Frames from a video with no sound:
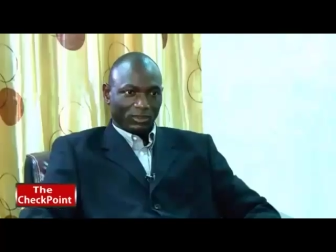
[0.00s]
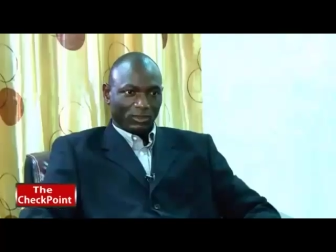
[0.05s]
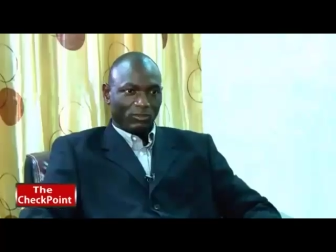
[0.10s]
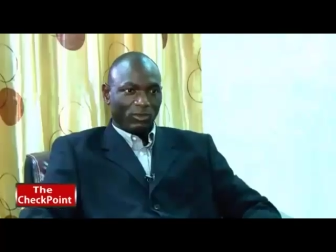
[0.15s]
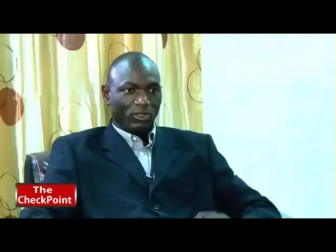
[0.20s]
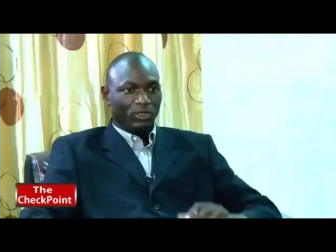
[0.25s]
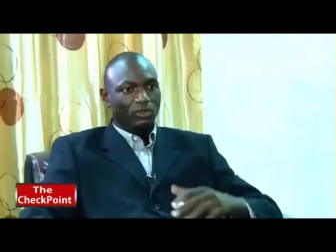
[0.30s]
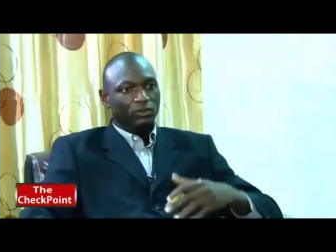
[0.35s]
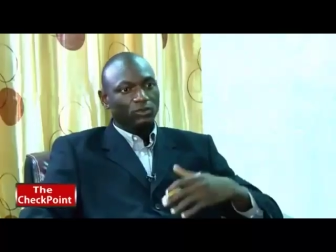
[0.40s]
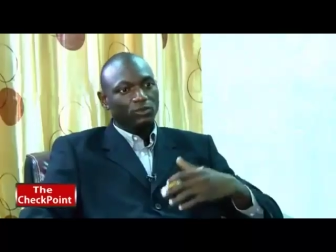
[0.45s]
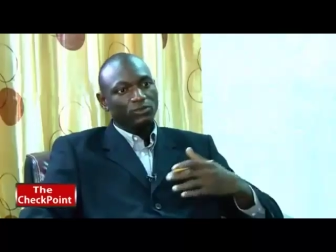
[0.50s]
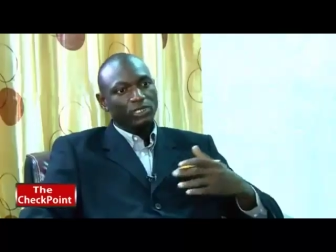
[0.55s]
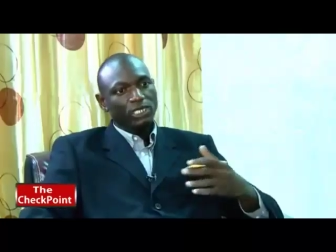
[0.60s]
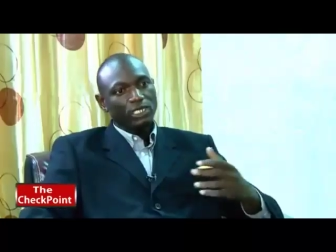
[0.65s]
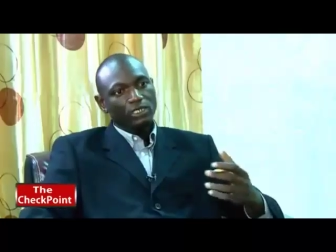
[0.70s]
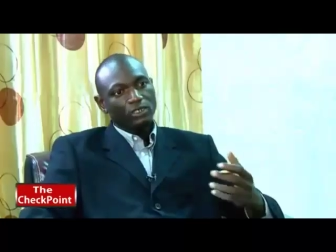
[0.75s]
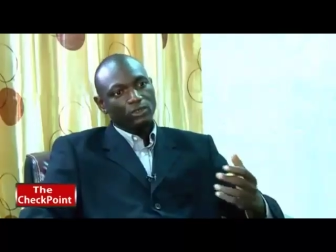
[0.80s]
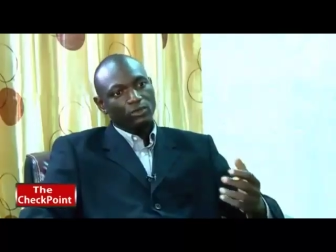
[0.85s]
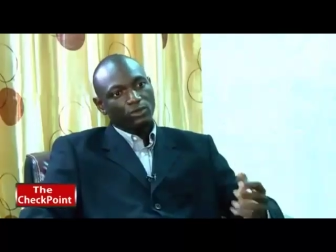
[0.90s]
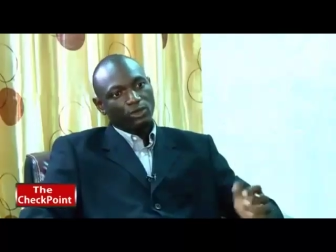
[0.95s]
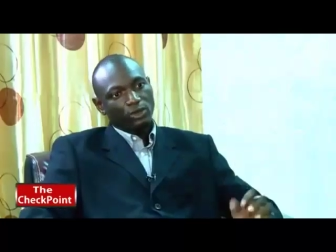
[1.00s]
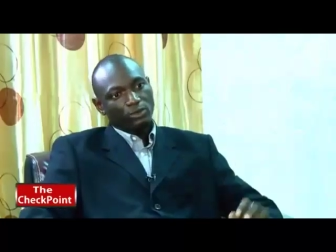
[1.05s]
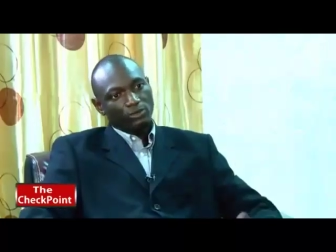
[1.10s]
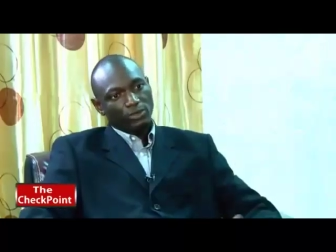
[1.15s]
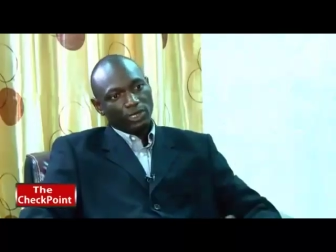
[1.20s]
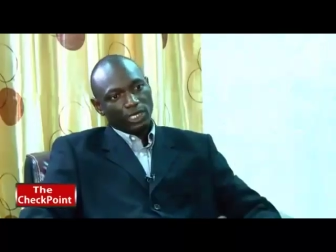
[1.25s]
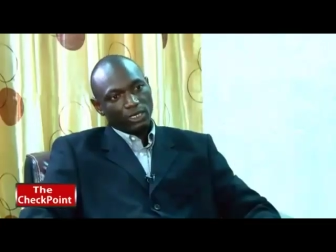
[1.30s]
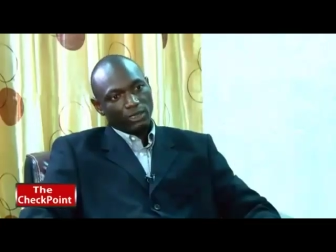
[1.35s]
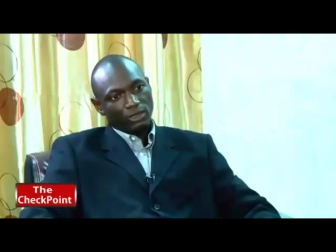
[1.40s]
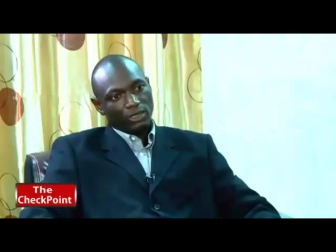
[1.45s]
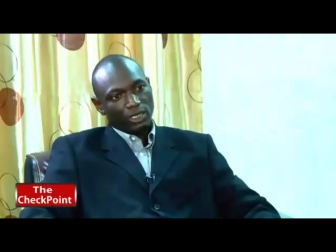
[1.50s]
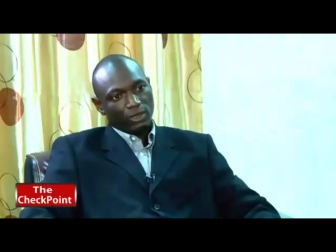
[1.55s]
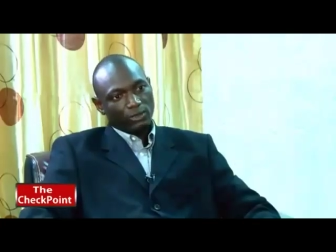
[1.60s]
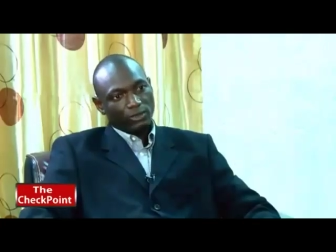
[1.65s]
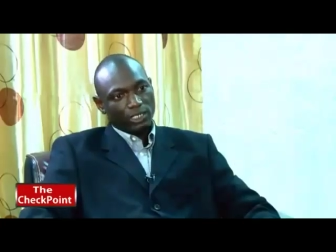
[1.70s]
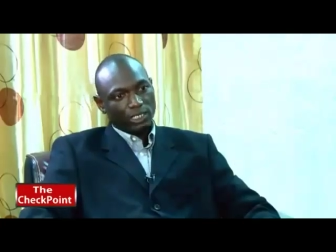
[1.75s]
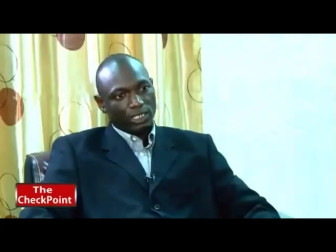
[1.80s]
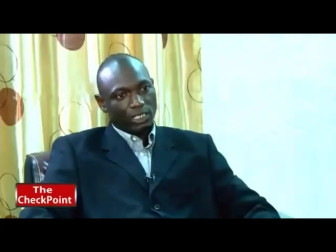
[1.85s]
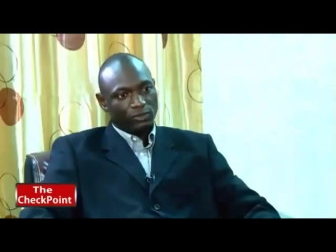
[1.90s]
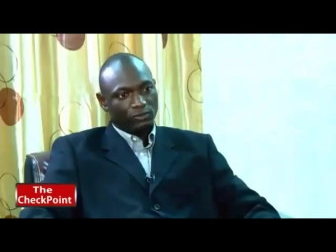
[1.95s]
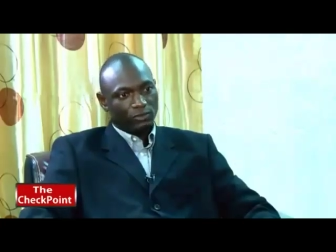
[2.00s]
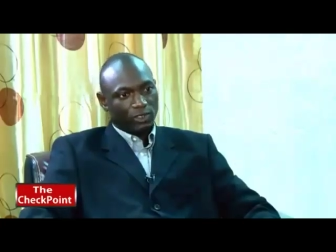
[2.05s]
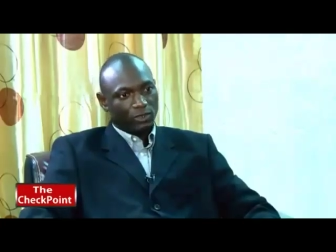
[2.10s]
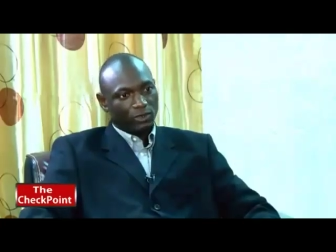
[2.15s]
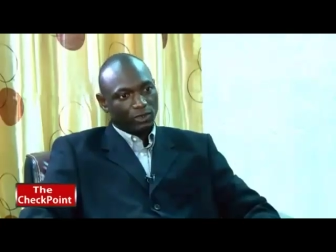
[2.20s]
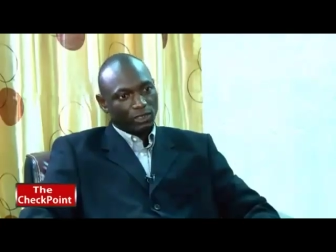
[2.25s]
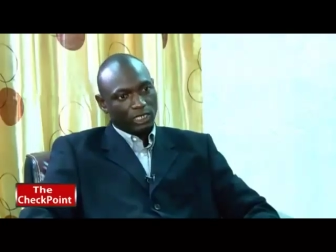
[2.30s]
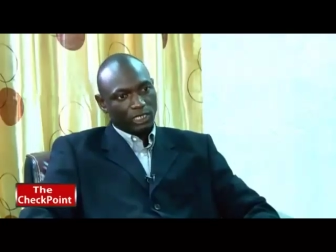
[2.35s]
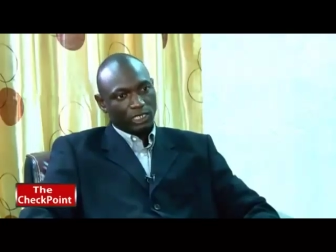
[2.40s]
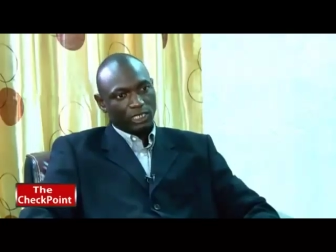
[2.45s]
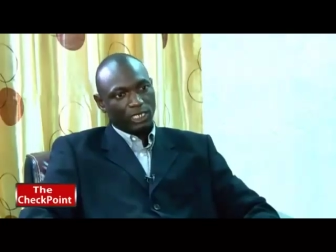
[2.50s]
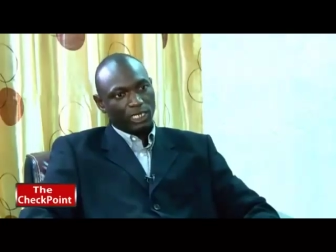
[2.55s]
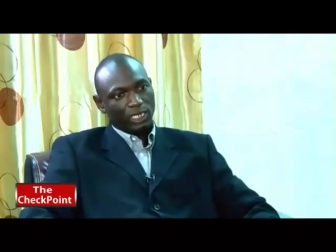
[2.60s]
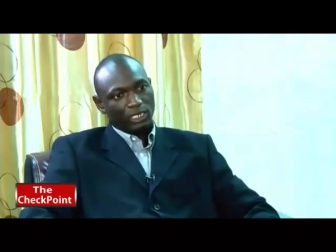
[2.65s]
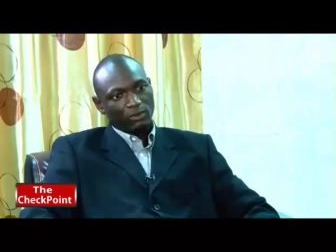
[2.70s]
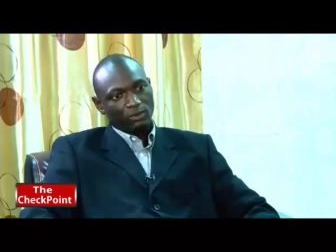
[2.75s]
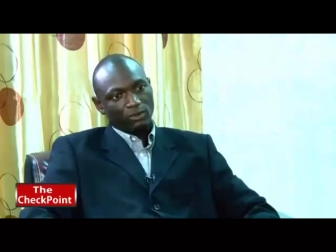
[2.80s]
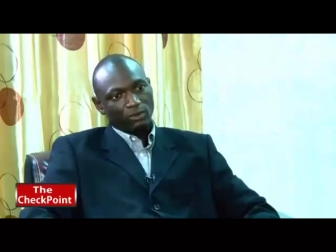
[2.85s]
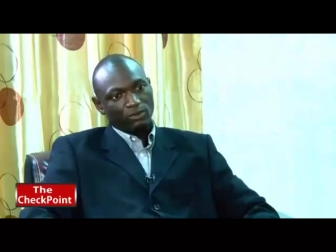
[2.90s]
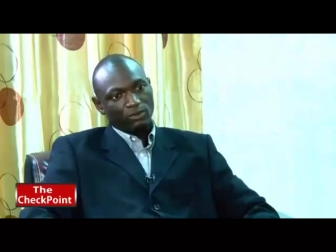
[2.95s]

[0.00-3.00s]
Mm, but do we need to compare ourselves with countries that are